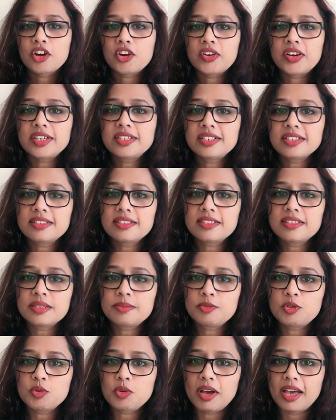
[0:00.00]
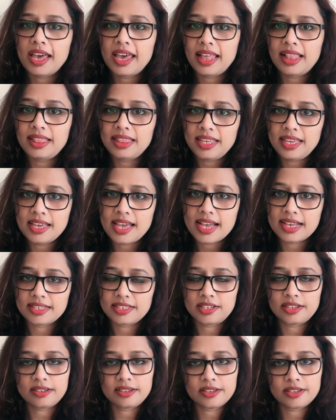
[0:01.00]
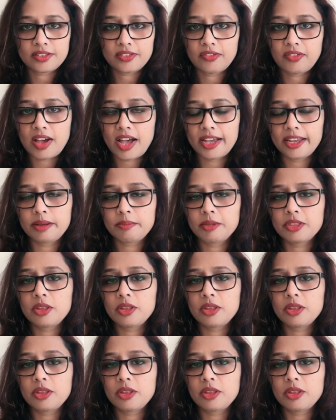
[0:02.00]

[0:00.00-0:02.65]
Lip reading: Criticism to a healthy extent is fine,